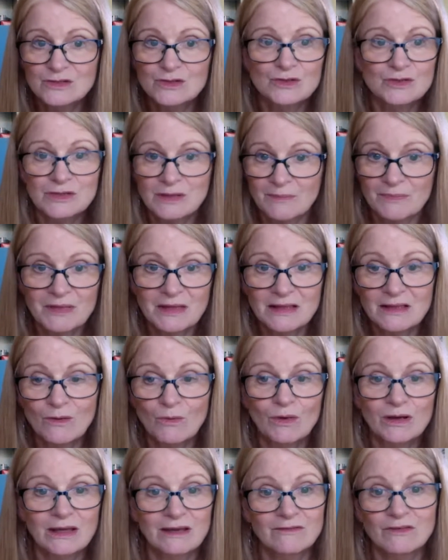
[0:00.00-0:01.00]
Do something that
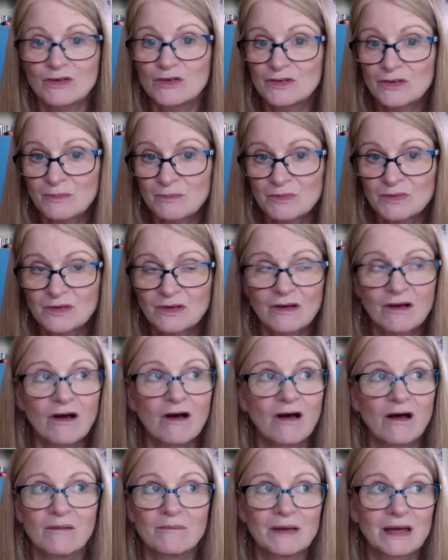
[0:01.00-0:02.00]
will give you some
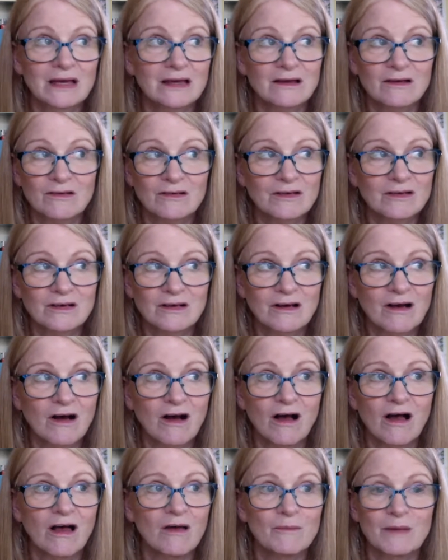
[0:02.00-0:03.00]
calm
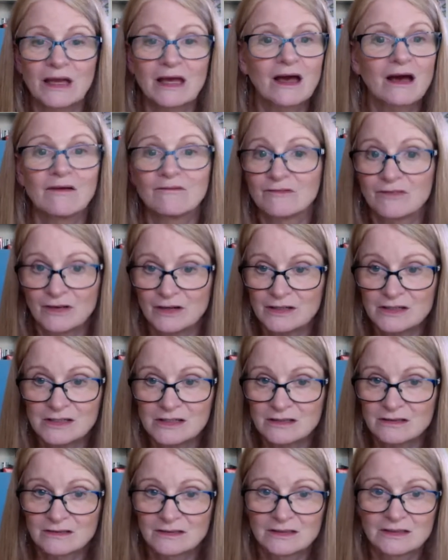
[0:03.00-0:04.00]
and comfort.
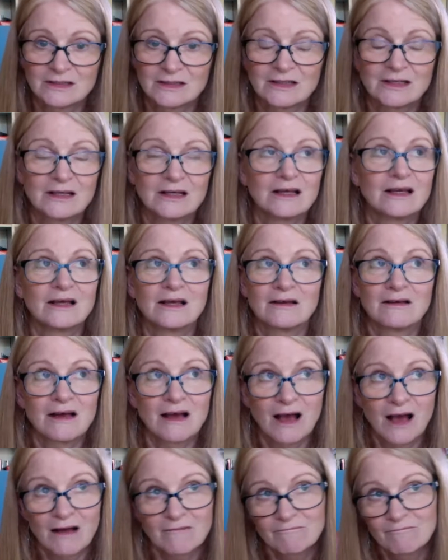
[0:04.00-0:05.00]

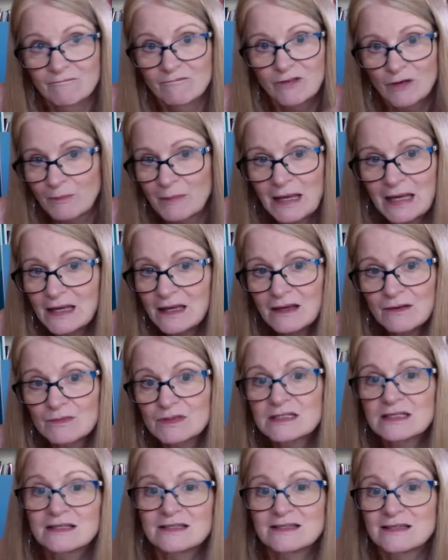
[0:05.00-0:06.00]
For me, it was
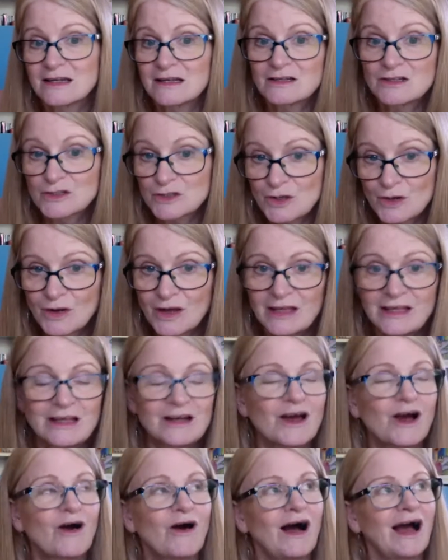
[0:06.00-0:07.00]
listening to Joe.
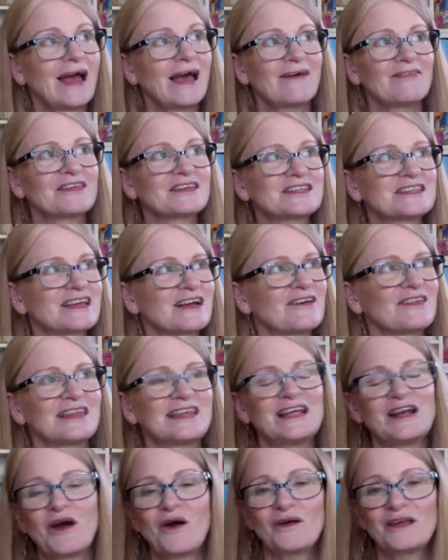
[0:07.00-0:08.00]
I have this,
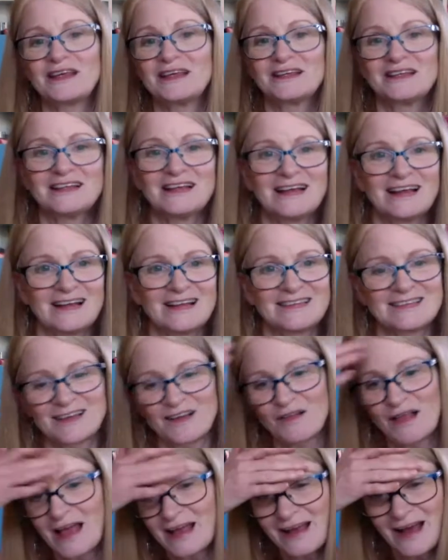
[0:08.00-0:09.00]
so
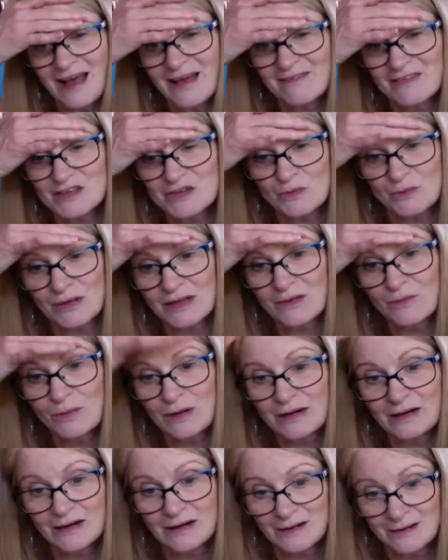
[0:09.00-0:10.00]
like I have this really
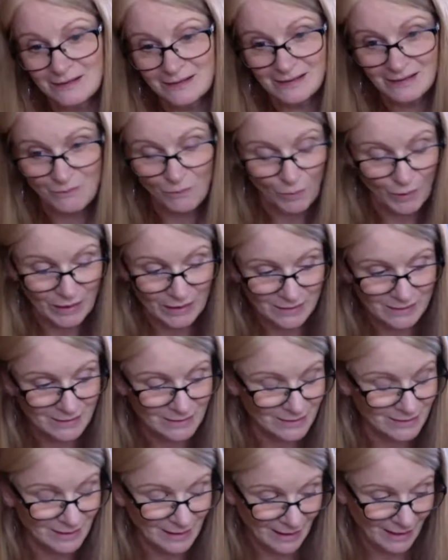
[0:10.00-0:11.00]
weird
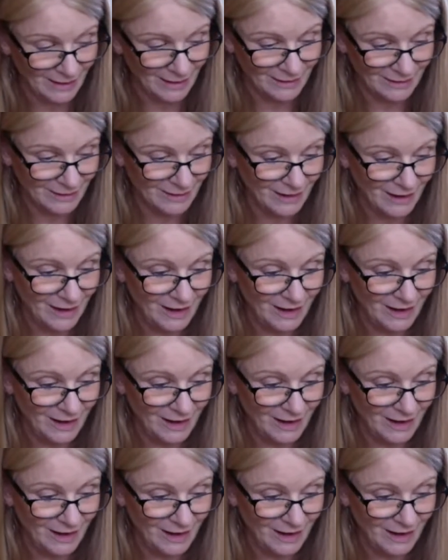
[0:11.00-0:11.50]
thing.